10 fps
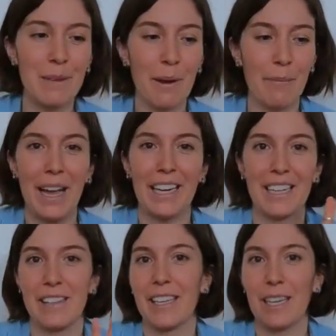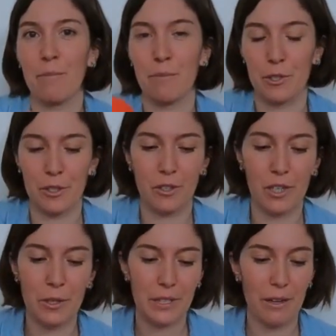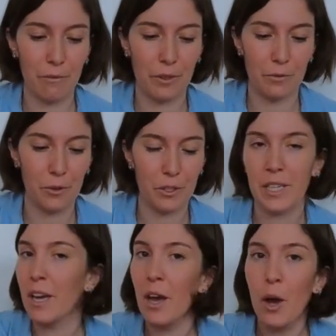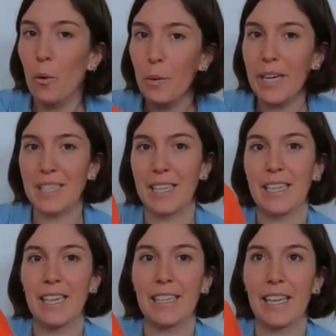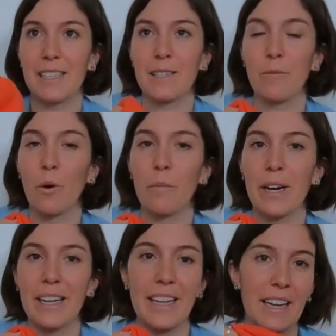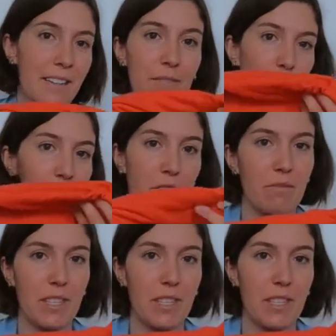sleeping bag, and I think I'm just going to use that for the first weeks until it gets warmer and then just